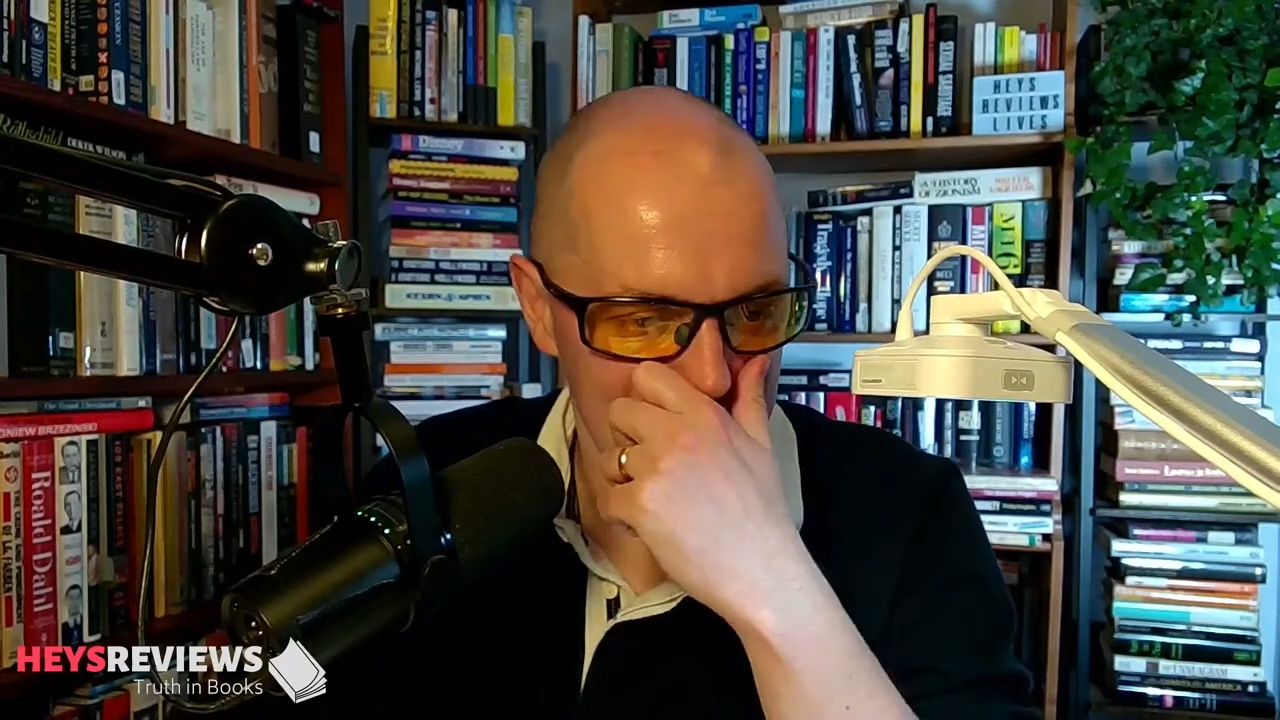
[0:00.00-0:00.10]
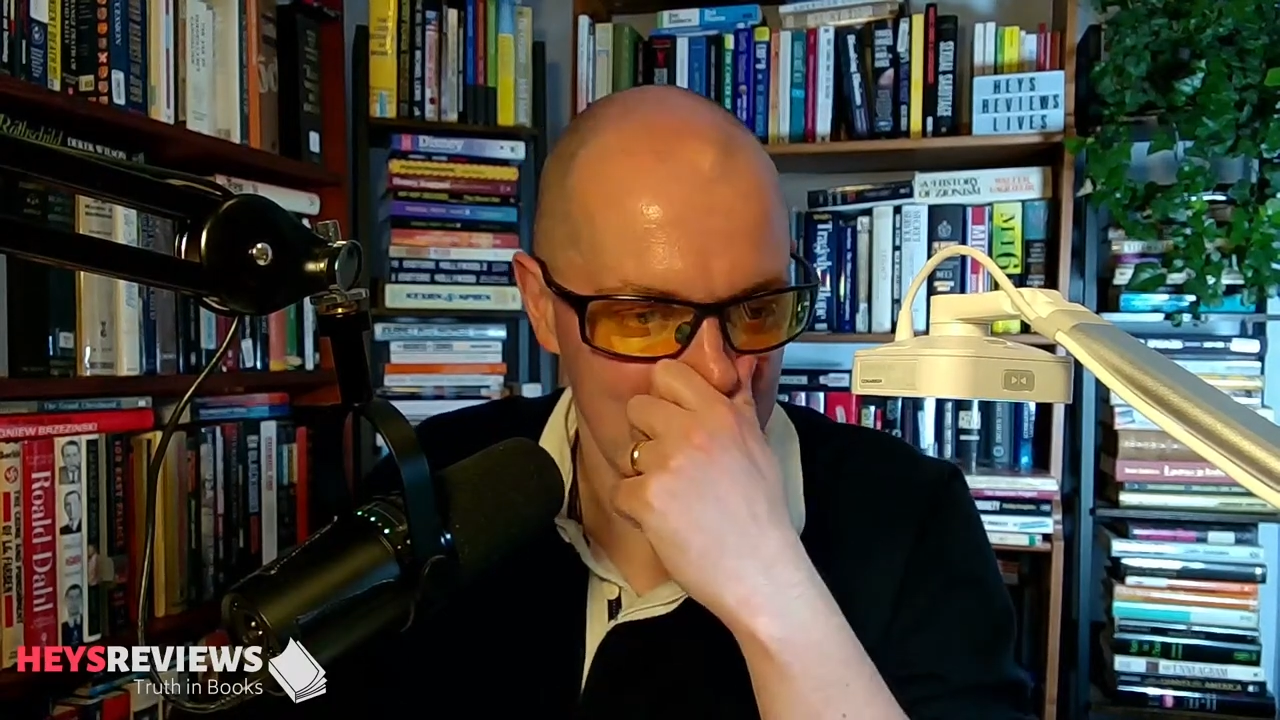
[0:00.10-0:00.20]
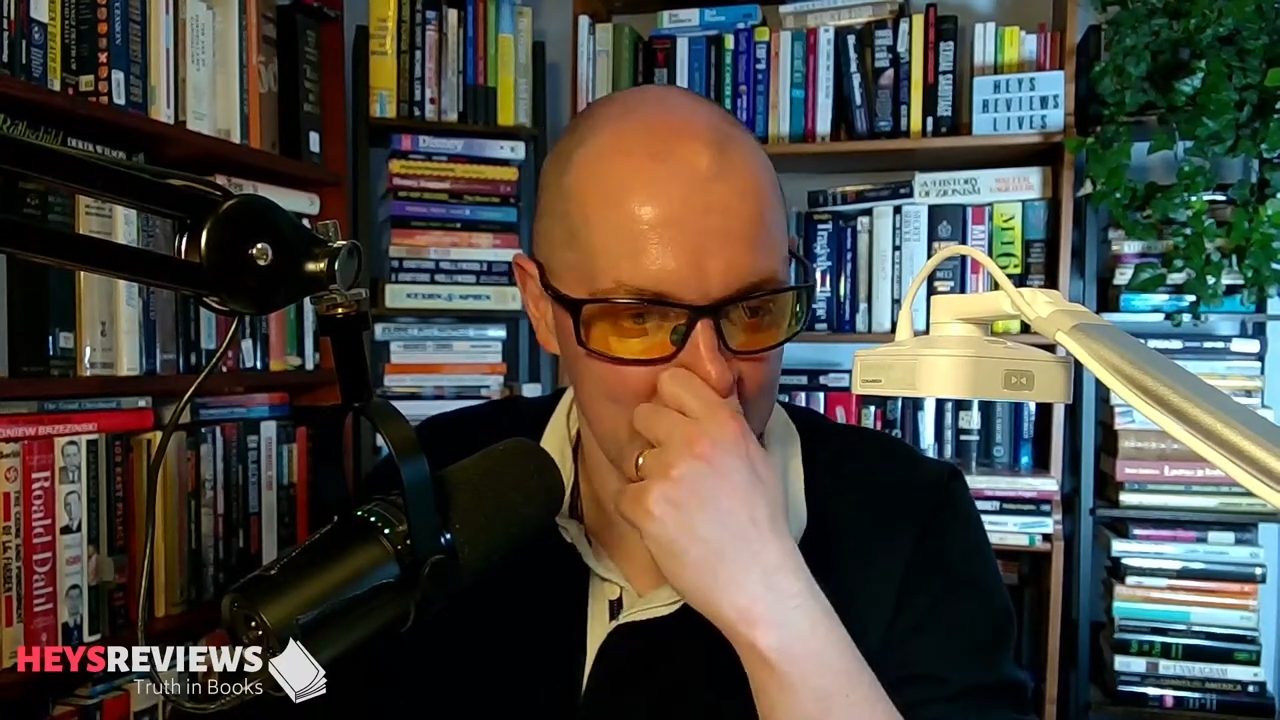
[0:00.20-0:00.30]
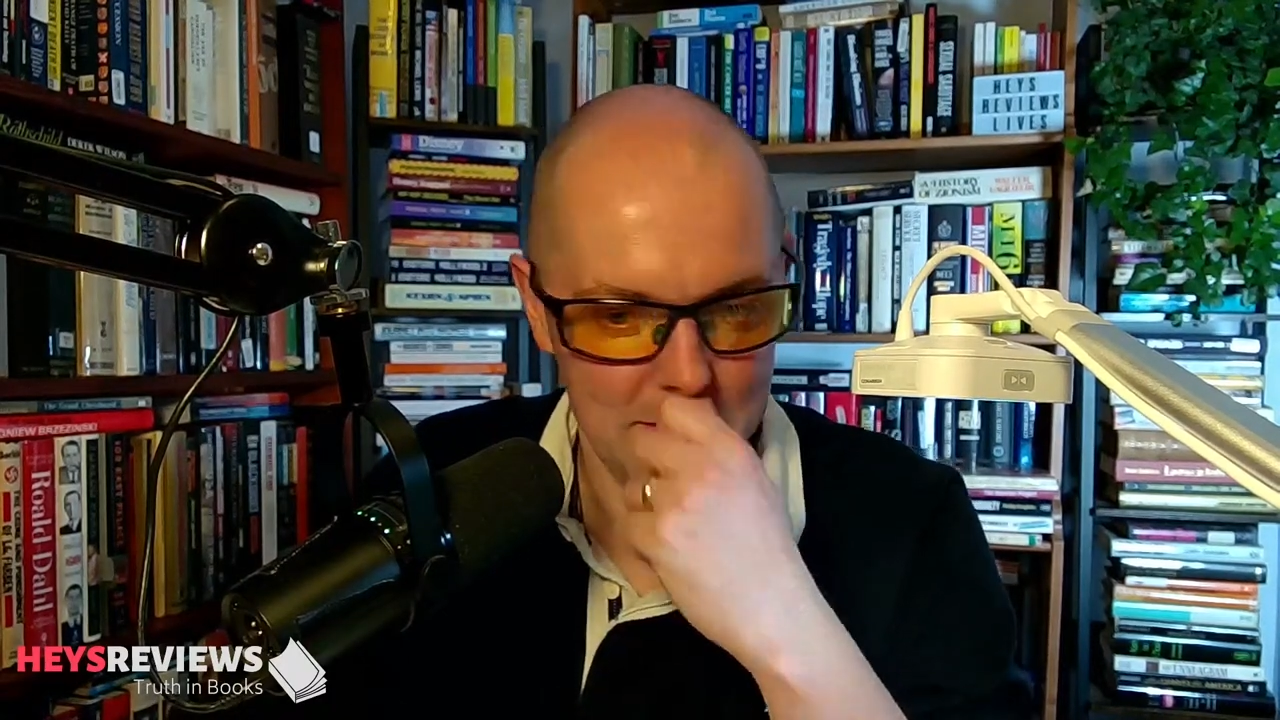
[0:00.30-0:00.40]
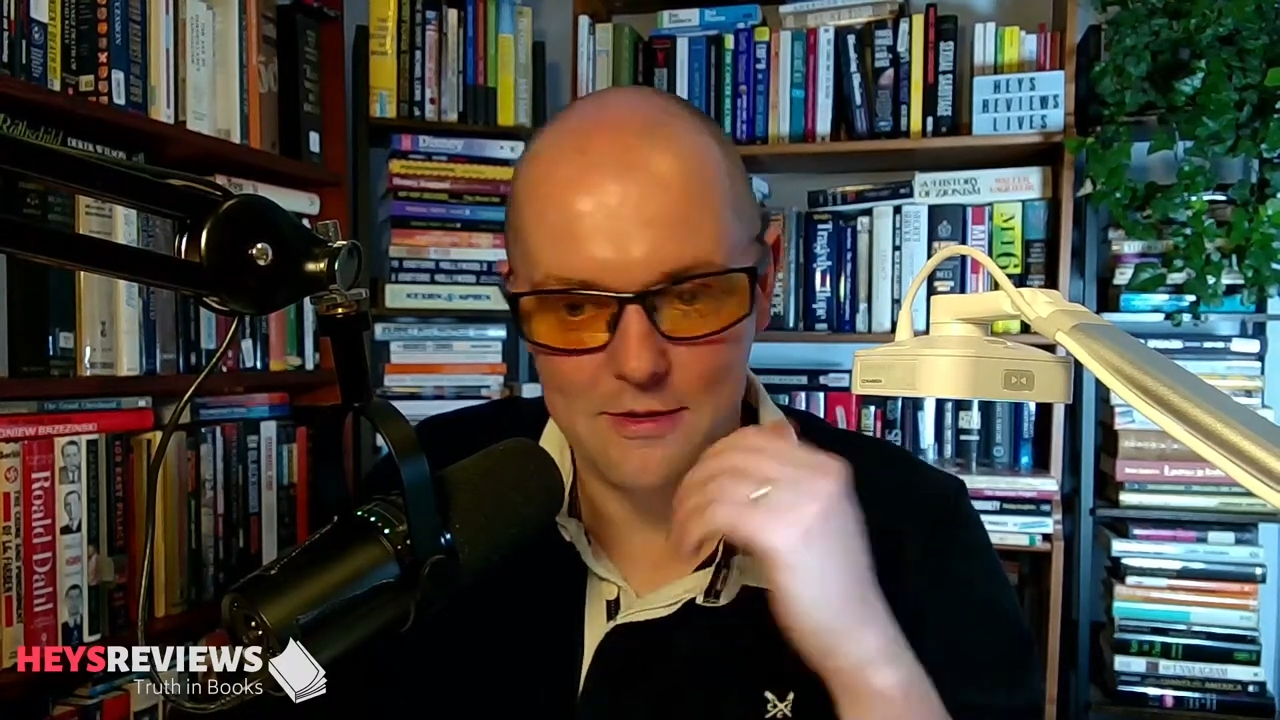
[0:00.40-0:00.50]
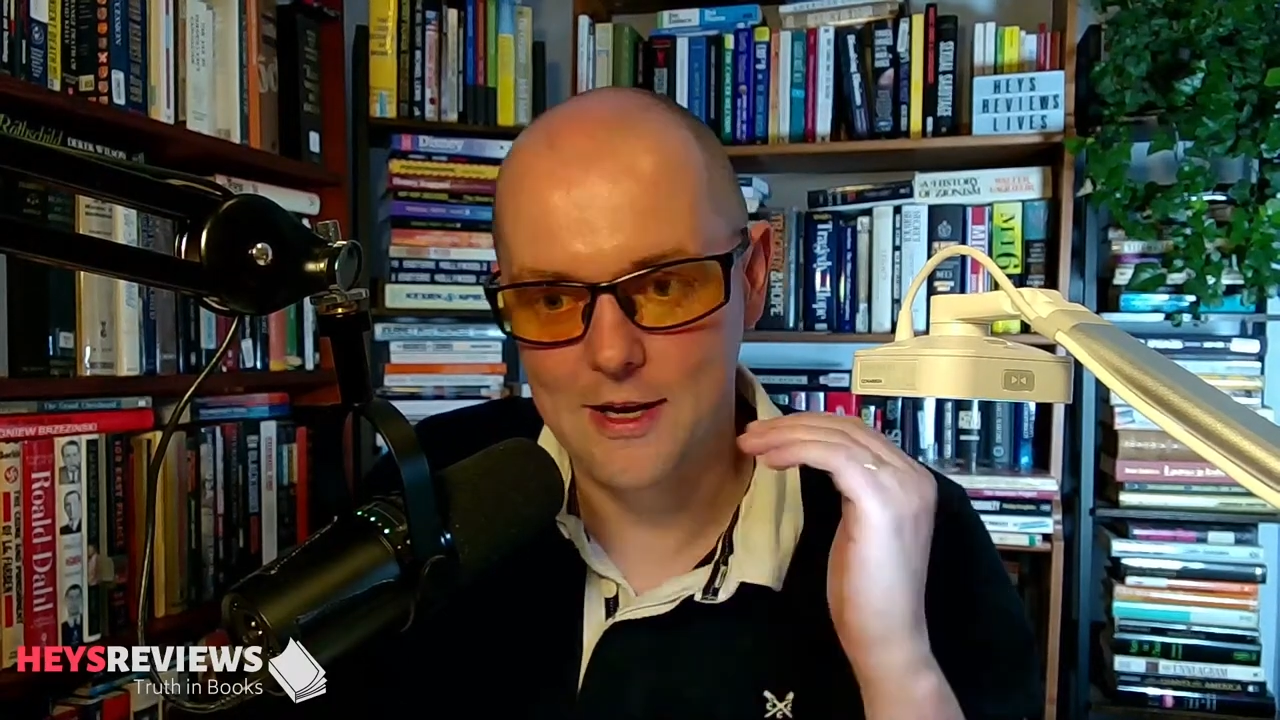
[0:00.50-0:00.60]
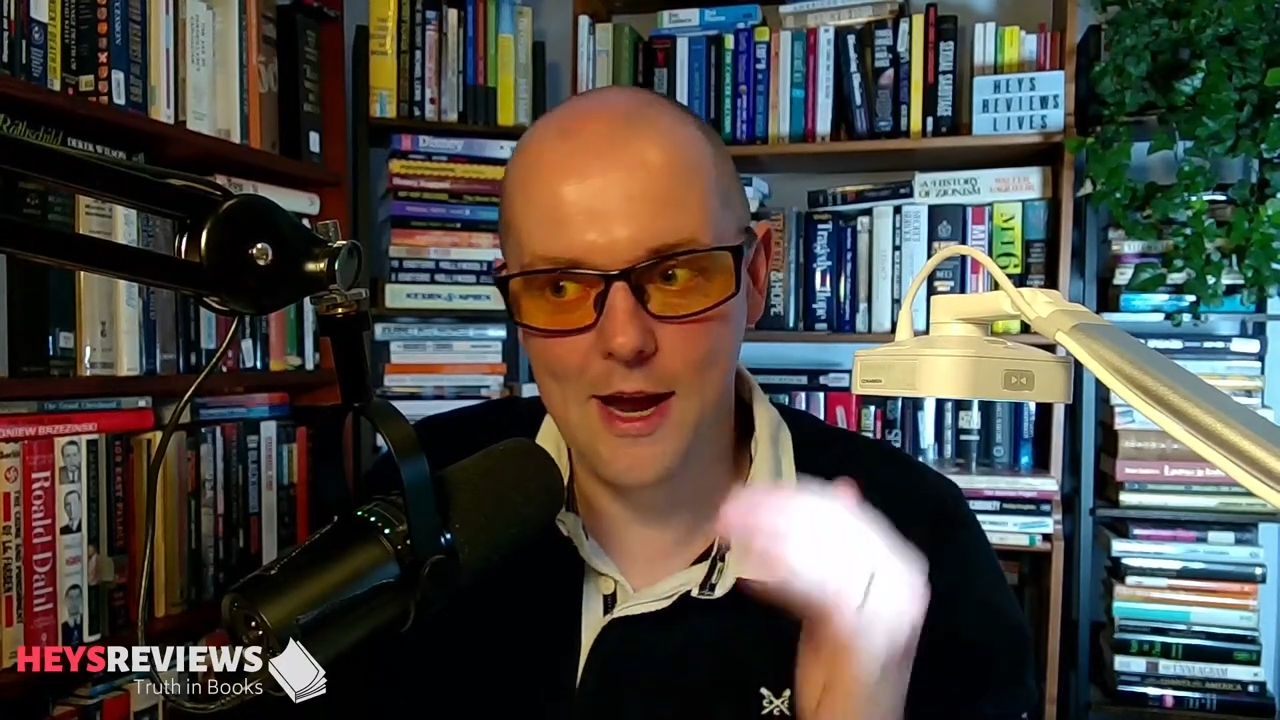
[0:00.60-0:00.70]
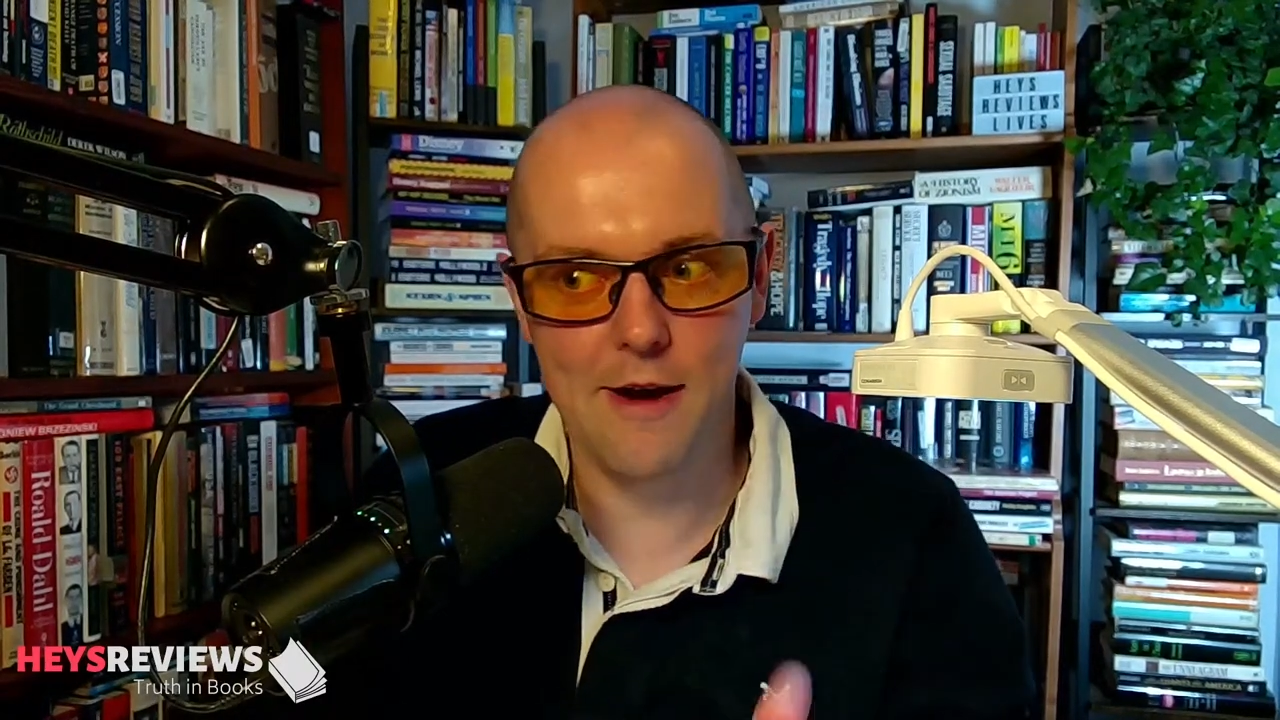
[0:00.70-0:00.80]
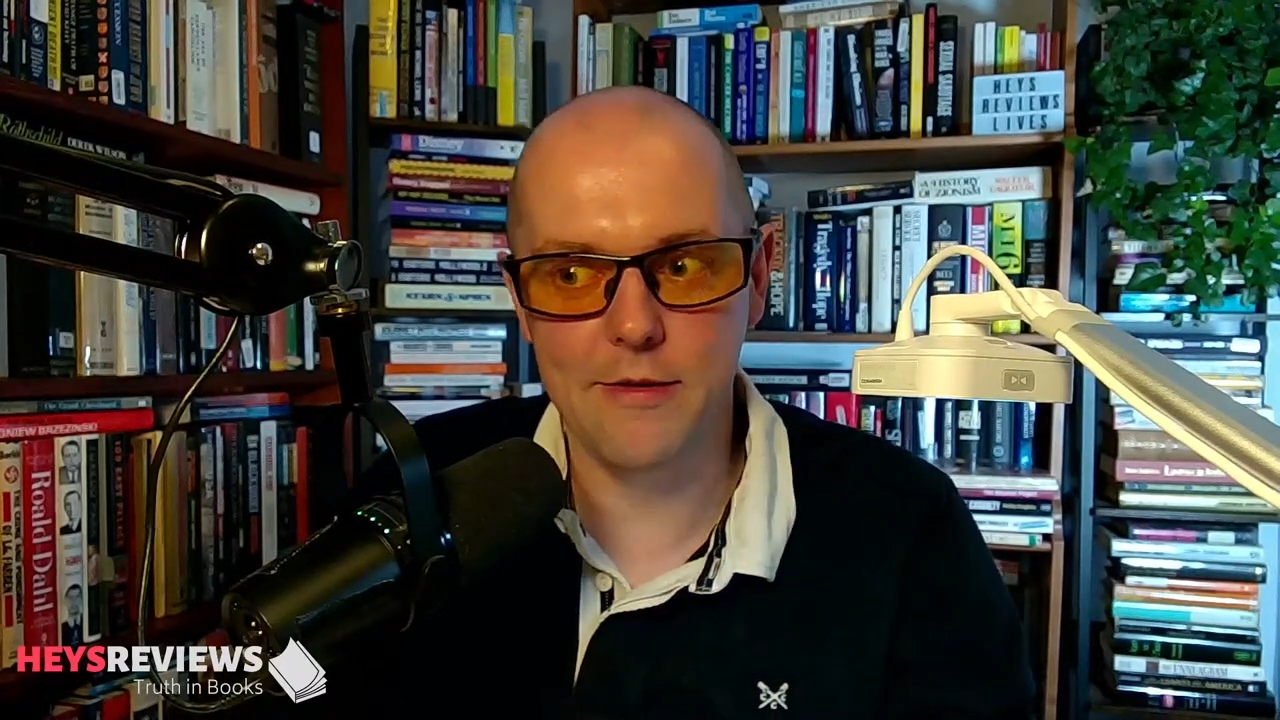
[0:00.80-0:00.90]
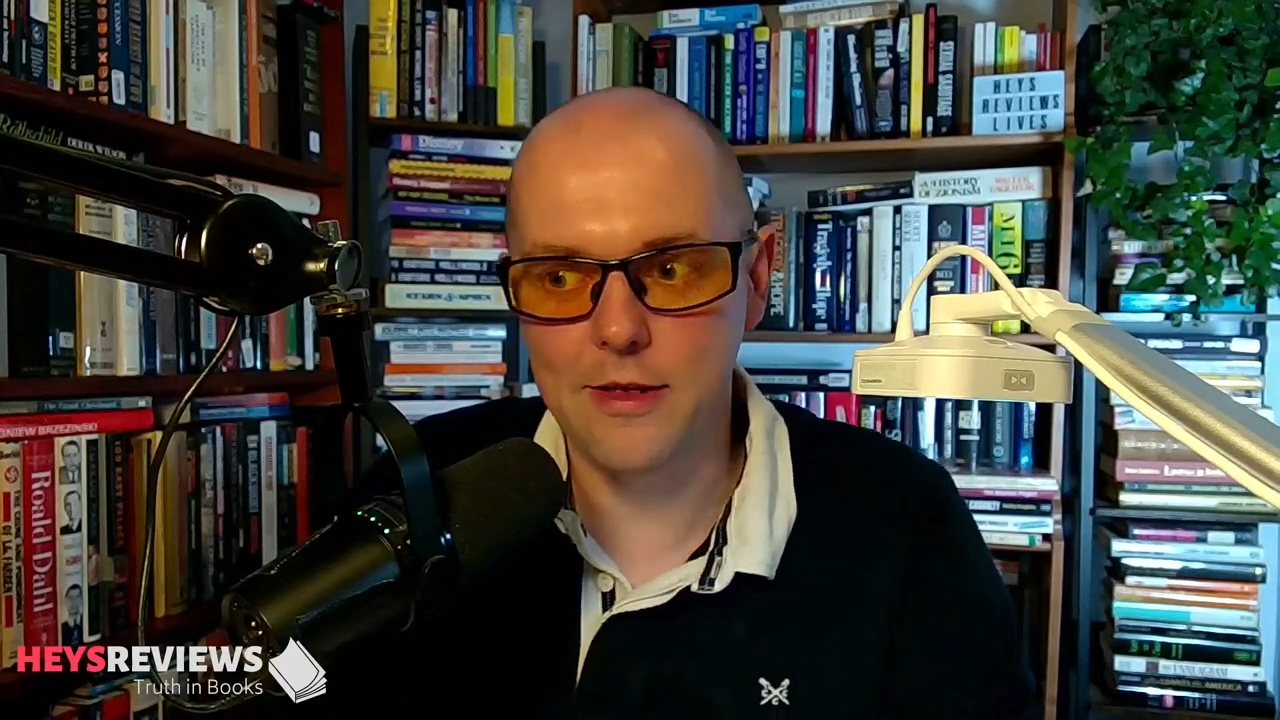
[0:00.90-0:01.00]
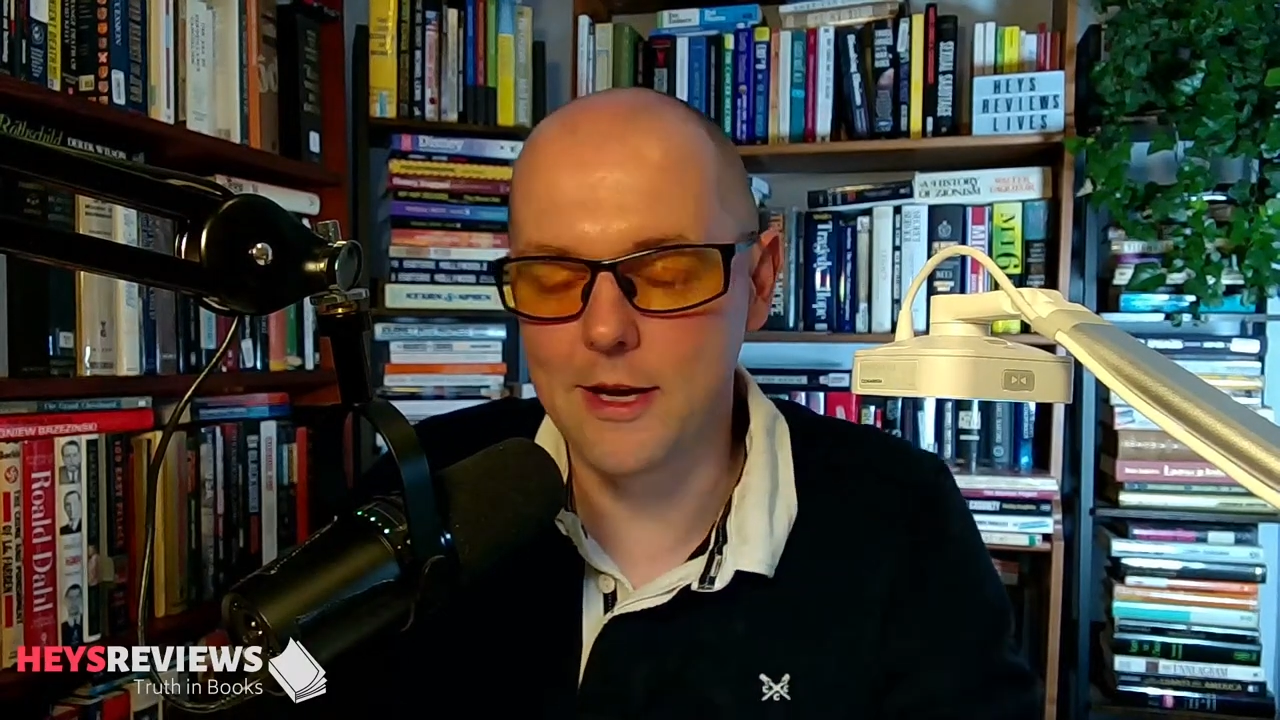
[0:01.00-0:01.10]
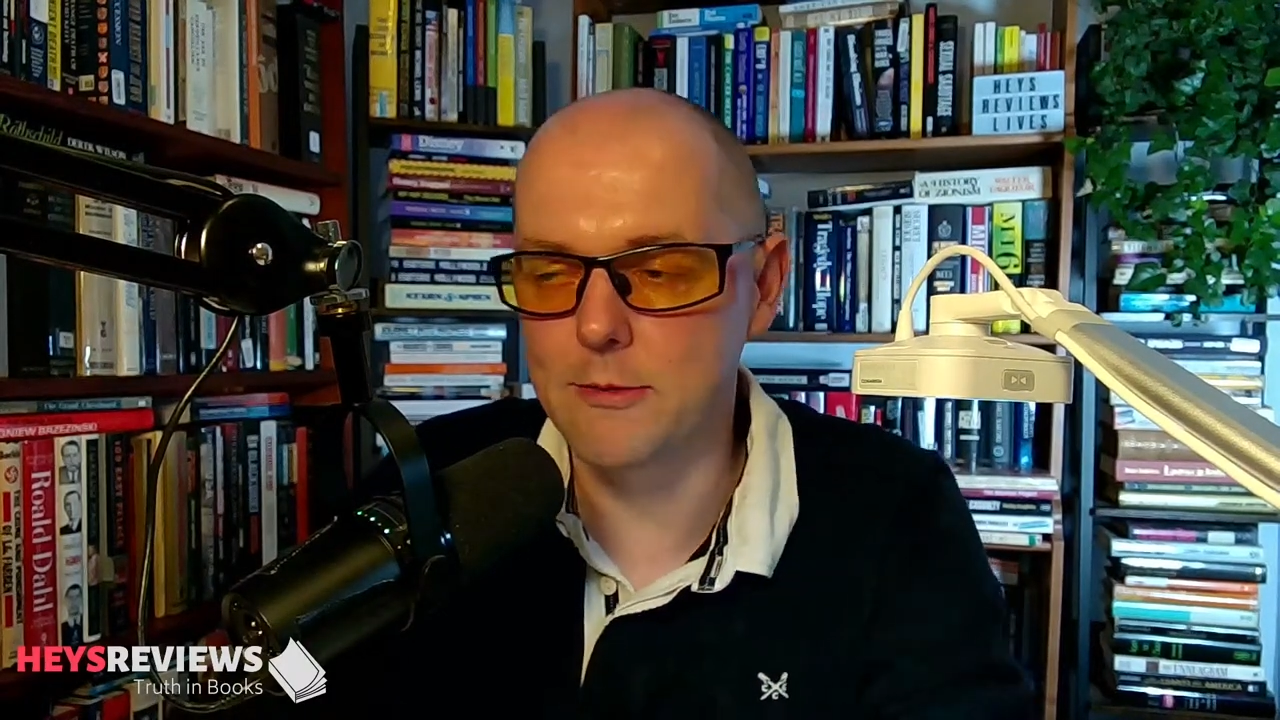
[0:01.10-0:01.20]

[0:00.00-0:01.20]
and I was just like everything.